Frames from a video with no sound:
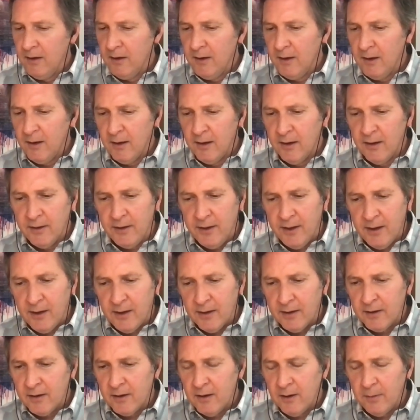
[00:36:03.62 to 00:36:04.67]
Uh,
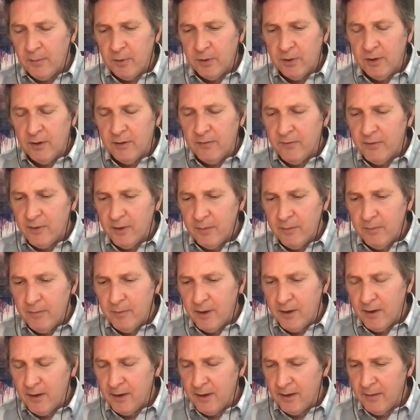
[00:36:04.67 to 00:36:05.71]
yeah, a couple of them.
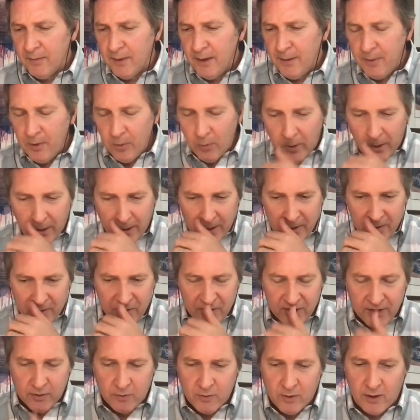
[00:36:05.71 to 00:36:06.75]
Uh, maybe one
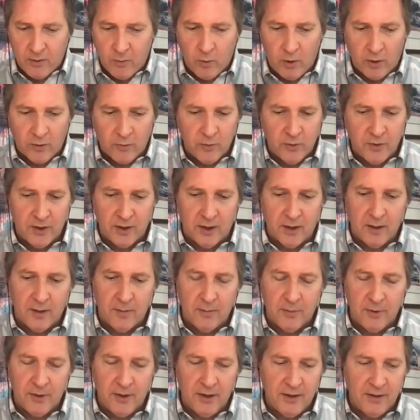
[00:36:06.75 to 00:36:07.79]
interesting one. I worked with a
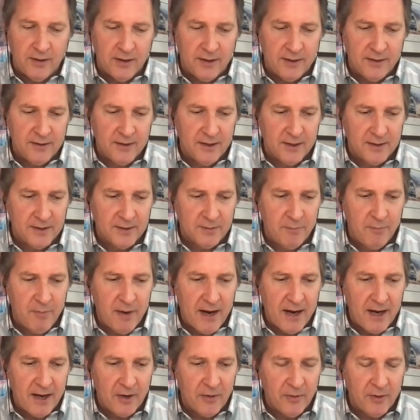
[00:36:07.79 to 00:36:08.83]
company that does
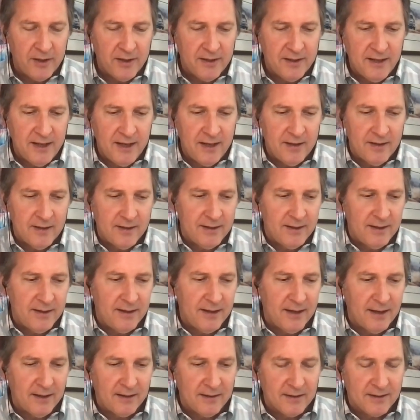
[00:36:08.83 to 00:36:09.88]
battery data
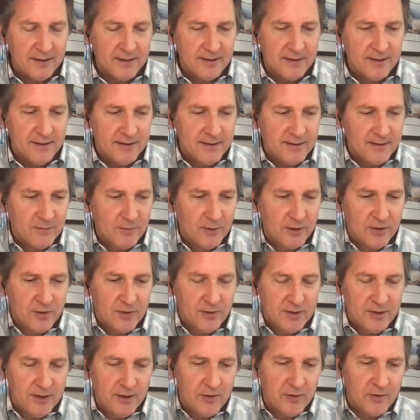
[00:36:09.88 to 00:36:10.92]
analysis, which
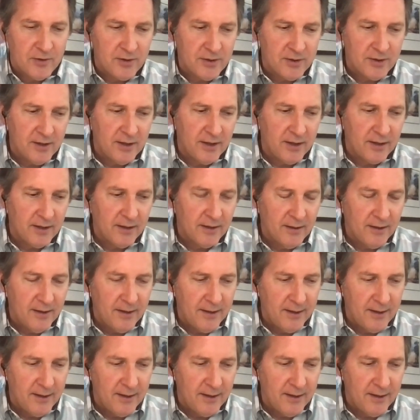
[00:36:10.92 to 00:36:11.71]
was interesting.